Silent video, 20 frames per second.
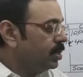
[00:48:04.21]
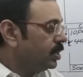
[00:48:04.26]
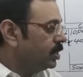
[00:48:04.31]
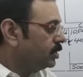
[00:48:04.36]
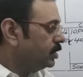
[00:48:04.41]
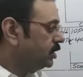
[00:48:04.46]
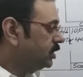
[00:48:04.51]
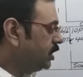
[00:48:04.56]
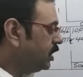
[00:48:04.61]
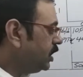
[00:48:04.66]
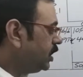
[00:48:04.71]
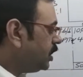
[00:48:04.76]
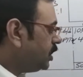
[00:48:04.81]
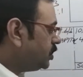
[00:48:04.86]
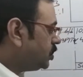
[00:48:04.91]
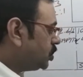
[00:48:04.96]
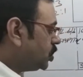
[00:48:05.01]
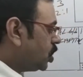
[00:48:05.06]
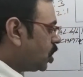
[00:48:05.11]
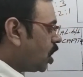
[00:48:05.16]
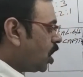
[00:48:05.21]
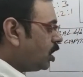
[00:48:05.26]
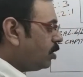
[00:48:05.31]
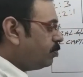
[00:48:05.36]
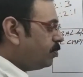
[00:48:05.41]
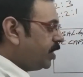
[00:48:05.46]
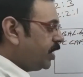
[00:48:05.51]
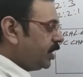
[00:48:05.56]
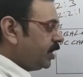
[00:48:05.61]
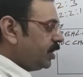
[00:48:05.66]
C is not
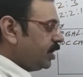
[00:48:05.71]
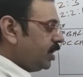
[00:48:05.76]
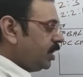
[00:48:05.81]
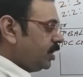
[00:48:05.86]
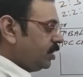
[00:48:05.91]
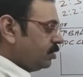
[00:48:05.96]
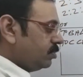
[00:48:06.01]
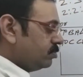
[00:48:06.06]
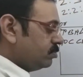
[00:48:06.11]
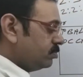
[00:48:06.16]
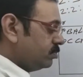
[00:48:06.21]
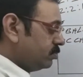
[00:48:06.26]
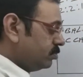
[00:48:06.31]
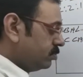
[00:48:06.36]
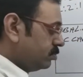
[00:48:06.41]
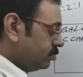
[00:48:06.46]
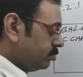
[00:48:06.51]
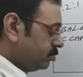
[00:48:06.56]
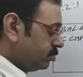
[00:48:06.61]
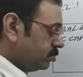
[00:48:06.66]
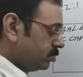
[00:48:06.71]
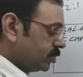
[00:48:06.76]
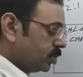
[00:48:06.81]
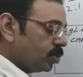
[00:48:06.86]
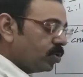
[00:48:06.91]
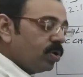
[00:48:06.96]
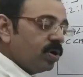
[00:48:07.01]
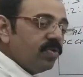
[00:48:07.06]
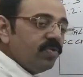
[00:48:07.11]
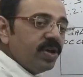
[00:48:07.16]
bringing
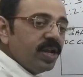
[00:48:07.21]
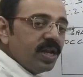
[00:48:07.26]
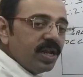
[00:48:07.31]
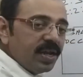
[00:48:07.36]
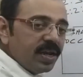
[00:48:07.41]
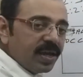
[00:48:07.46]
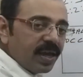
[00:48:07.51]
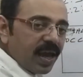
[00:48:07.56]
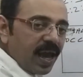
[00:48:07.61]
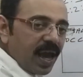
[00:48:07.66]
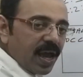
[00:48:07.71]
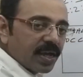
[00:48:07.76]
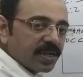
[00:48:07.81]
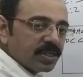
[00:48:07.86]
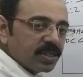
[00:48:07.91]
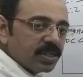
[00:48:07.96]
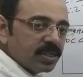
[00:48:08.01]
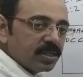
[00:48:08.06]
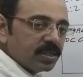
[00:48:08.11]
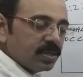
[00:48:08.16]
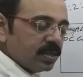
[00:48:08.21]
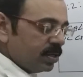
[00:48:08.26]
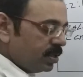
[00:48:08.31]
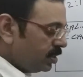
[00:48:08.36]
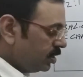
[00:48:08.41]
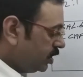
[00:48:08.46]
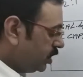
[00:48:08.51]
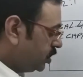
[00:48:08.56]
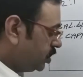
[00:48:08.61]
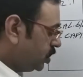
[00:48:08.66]
goodwill in cash.
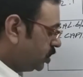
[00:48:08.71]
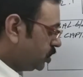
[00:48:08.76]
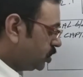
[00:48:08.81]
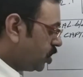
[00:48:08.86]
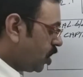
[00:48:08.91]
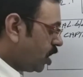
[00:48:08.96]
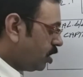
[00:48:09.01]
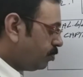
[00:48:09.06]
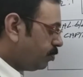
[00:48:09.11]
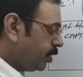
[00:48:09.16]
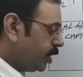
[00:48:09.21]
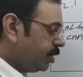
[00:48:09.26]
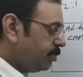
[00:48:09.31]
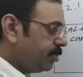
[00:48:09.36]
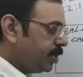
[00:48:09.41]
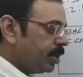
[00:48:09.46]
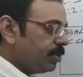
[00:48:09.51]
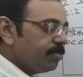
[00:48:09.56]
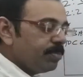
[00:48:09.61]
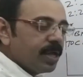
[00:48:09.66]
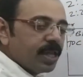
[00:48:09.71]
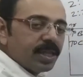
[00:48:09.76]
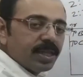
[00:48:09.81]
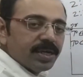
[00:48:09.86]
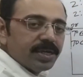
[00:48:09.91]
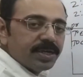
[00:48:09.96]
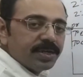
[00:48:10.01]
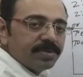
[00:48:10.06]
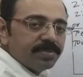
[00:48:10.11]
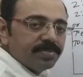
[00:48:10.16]
This is not premium
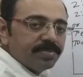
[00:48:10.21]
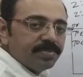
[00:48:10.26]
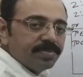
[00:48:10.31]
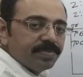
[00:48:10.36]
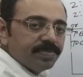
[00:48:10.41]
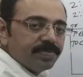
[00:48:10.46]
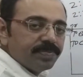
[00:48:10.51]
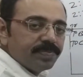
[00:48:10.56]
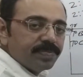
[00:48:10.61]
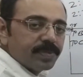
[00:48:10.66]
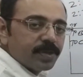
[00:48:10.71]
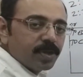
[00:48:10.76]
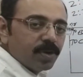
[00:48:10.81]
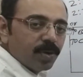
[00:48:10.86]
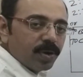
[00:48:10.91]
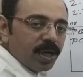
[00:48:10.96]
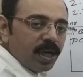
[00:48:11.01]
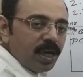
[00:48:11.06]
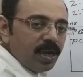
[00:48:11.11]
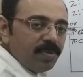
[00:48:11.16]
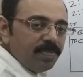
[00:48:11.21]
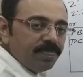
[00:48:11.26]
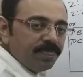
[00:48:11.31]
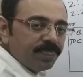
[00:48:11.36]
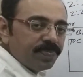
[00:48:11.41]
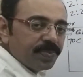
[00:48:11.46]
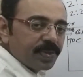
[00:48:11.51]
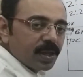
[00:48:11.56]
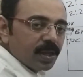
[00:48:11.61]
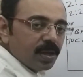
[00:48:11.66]
method. Okay?
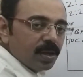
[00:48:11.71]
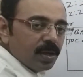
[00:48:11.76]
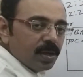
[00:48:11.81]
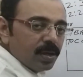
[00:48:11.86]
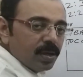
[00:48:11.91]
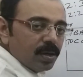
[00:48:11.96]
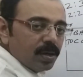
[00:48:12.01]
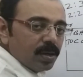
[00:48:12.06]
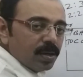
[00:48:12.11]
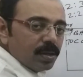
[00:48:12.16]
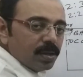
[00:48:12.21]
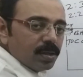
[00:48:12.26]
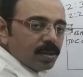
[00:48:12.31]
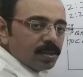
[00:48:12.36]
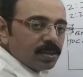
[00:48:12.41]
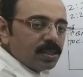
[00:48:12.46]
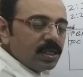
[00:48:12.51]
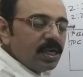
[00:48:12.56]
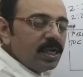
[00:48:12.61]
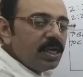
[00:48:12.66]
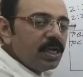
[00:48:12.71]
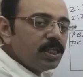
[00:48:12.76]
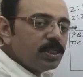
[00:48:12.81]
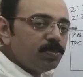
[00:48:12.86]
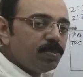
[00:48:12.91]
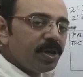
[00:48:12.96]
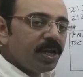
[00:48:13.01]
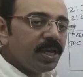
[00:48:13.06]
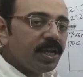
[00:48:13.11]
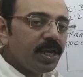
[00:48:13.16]
C is
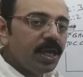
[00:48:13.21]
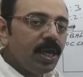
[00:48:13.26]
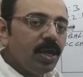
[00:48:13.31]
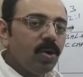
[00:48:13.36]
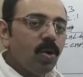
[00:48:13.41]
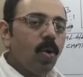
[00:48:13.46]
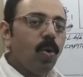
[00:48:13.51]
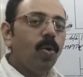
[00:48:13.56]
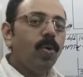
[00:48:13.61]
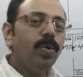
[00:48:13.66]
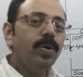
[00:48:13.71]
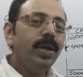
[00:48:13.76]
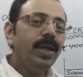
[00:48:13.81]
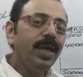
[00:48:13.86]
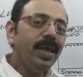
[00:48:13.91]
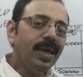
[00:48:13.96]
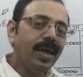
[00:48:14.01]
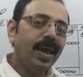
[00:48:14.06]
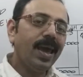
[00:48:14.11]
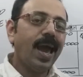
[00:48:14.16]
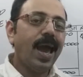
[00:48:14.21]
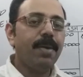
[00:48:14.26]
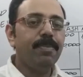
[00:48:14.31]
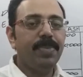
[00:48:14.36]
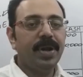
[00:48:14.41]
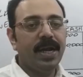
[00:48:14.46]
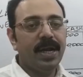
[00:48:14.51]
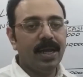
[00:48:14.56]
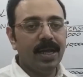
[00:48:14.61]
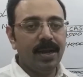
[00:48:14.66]
bringing only
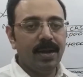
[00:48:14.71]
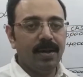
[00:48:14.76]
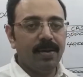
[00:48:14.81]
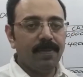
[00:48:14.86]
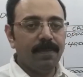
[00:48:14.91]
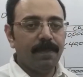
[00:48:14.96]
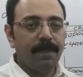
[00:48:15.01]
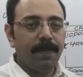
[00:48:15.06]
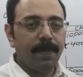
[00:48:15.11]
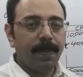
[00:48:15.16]
capital.